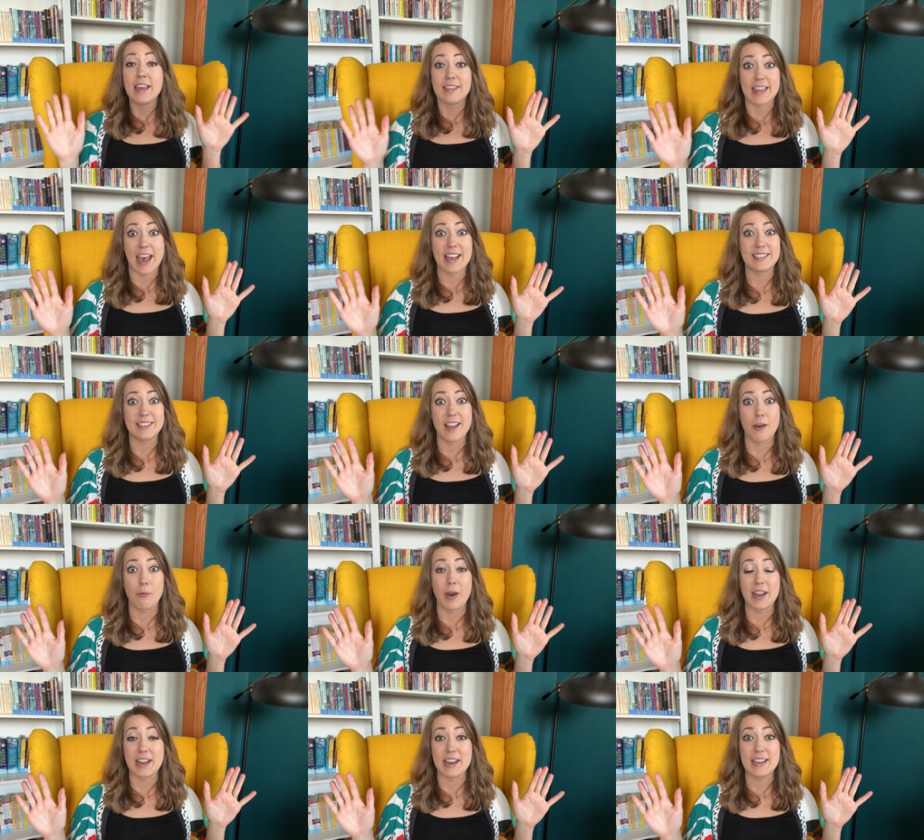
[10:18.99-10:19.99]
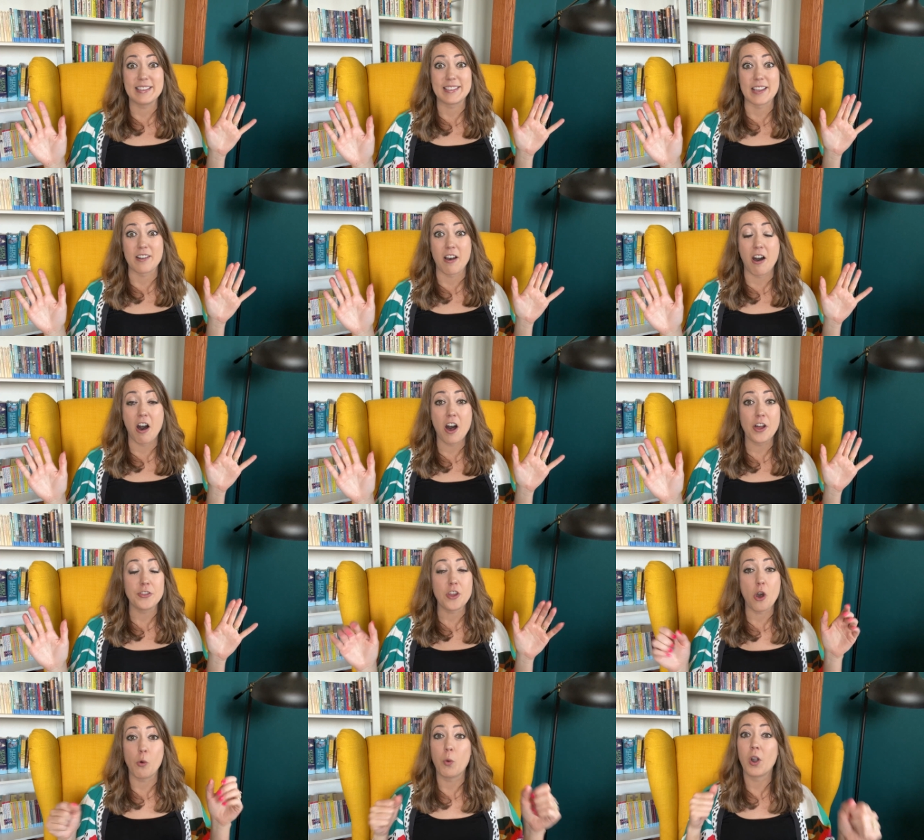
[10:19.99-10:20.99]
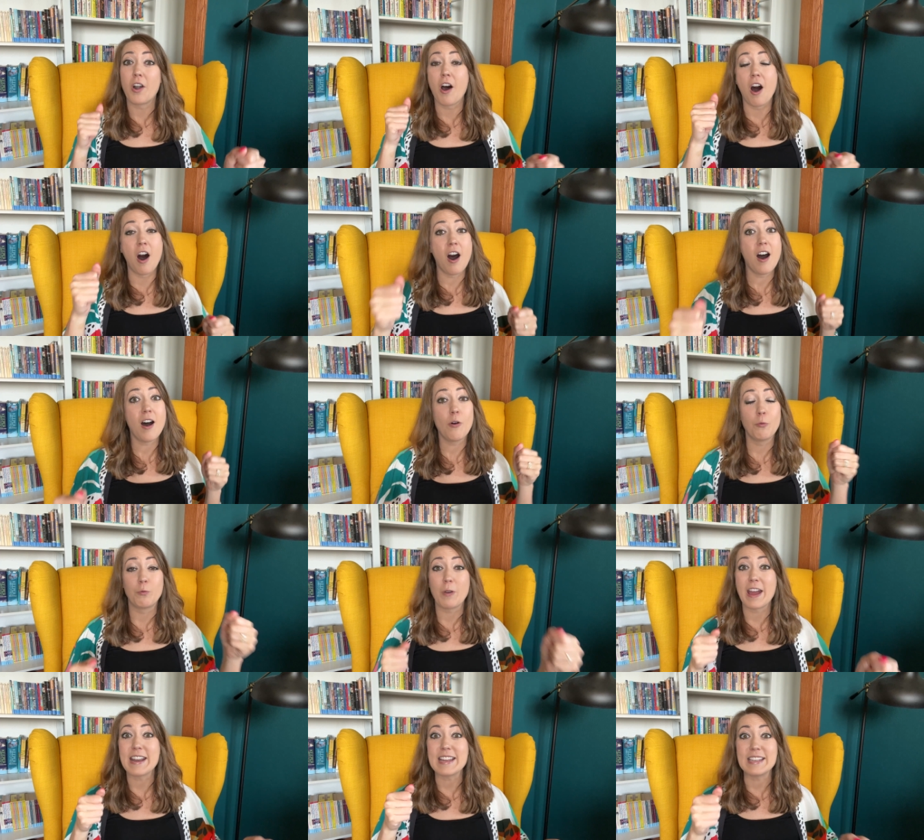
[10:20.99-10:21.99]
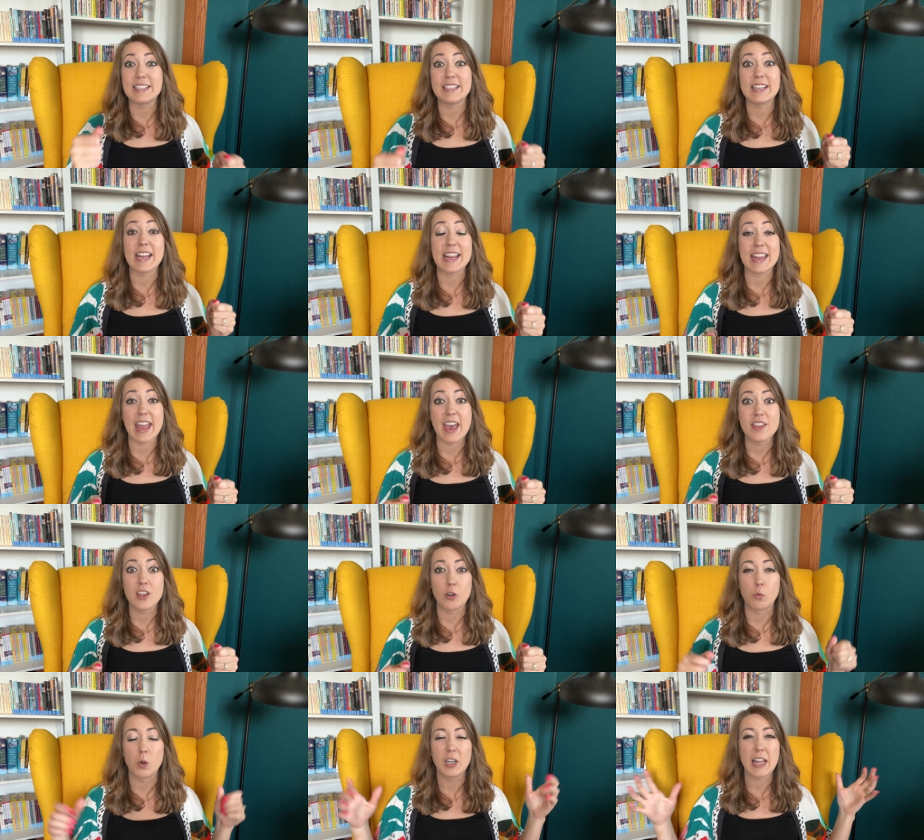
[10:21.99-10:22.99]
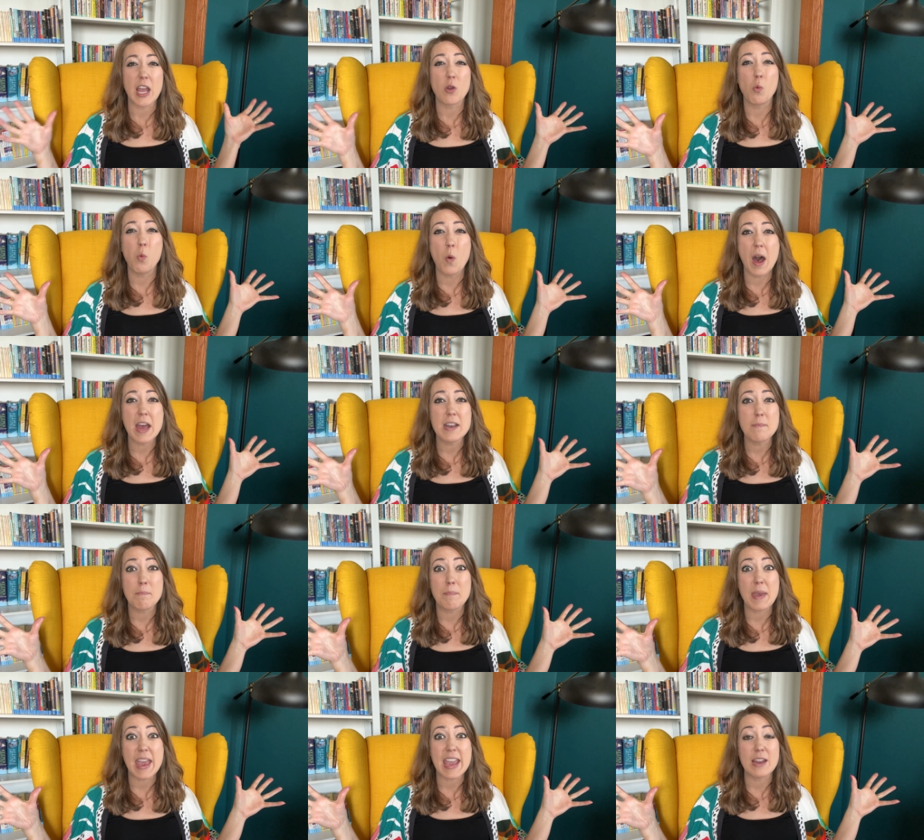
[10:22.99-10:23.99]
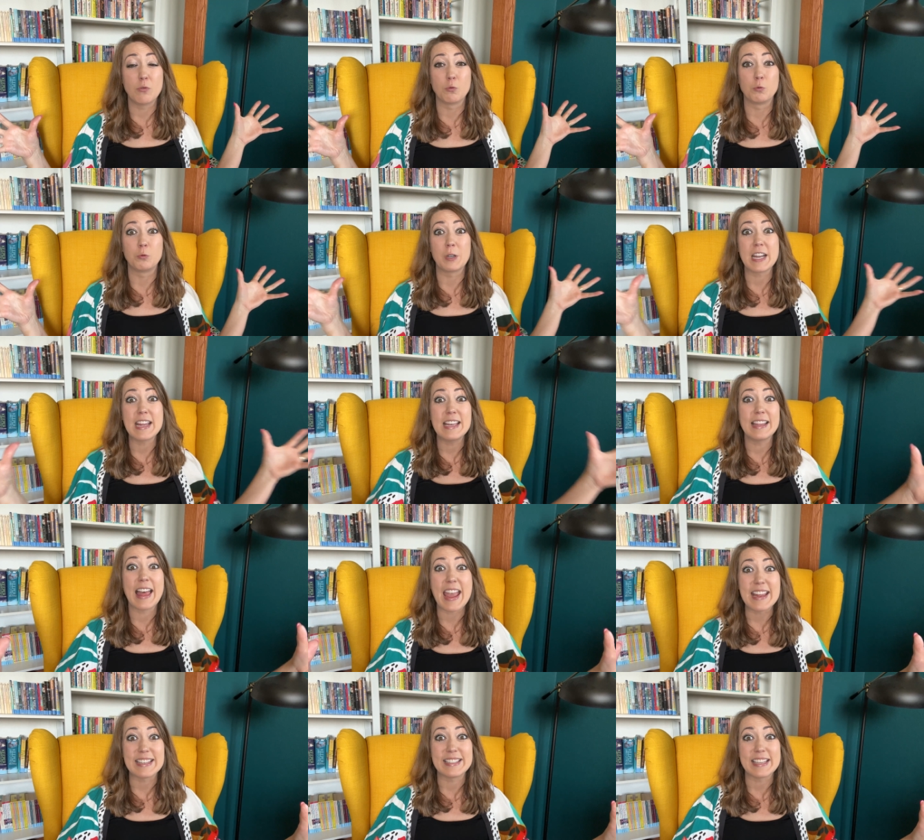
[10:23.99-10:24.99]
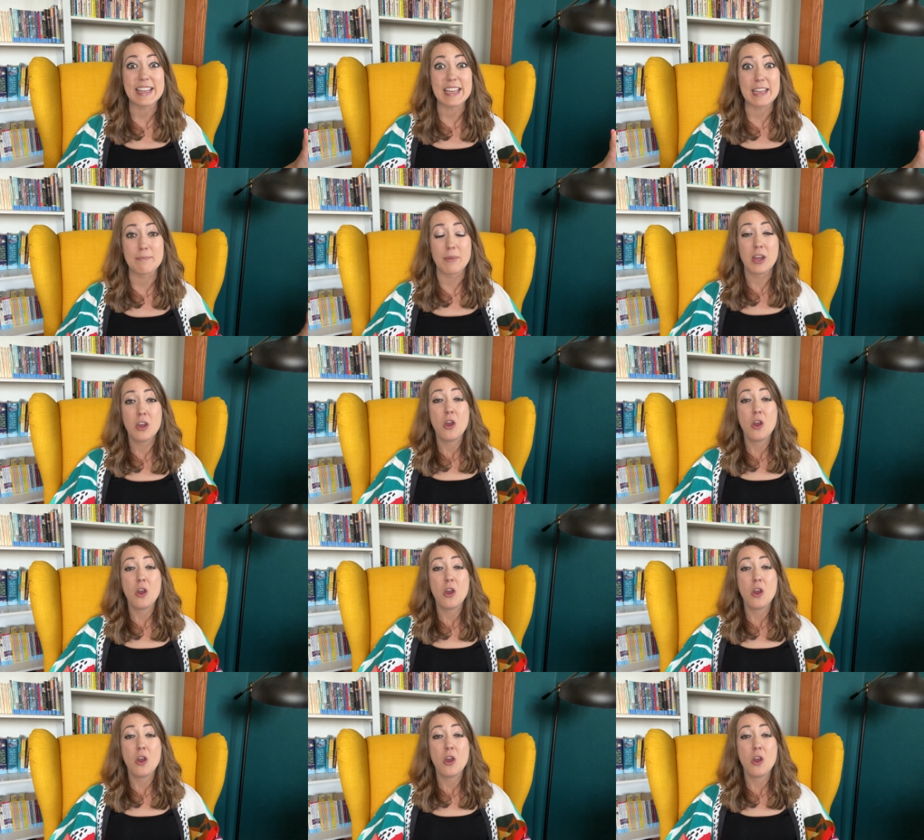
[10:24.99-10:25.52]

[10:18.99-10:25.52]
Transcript: That's not what it is at all. No, we're all running together. We're like one big relay team.